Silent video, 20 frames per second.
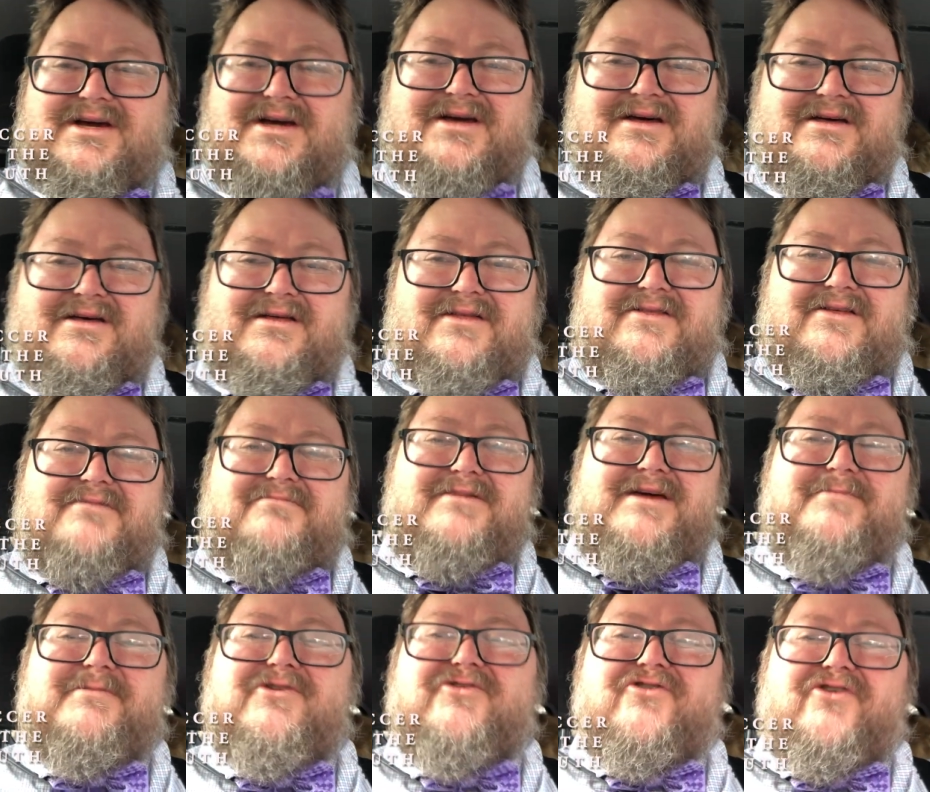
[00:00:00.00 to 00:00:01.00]
then
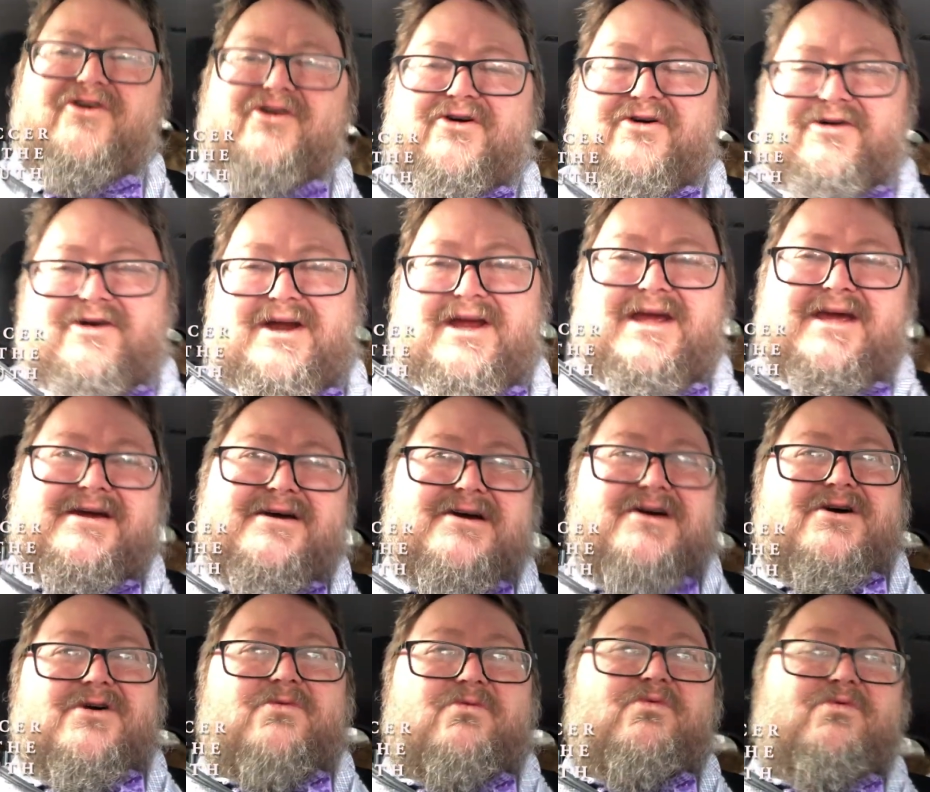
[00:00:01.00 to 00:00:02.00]
maybe Traore
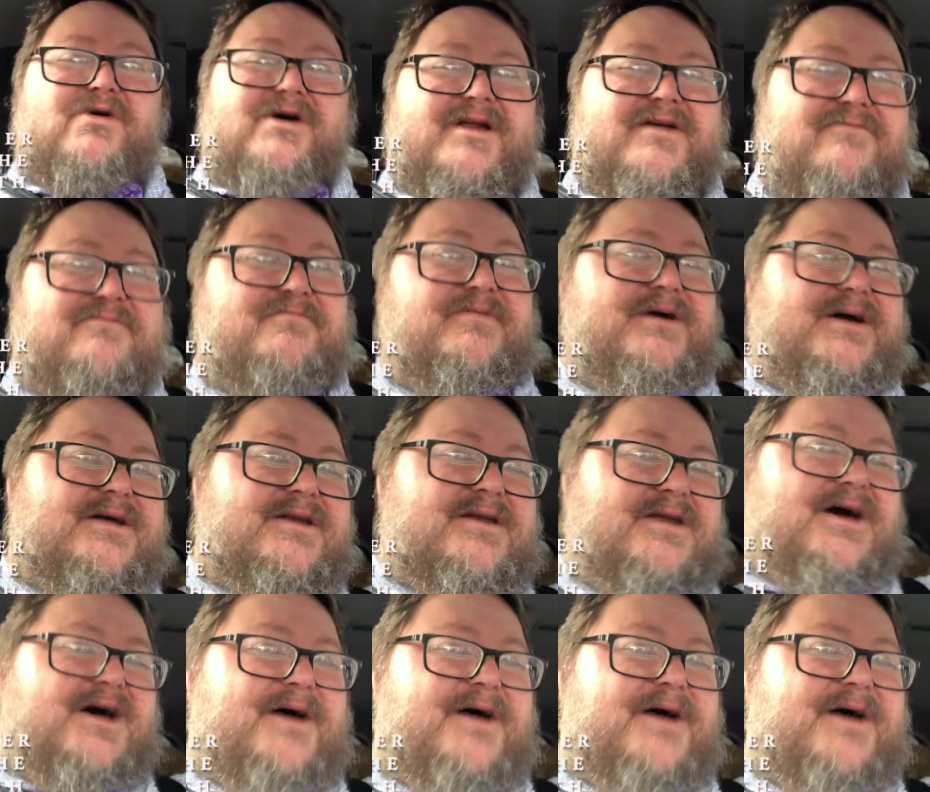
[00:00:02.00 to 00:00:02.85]
would have been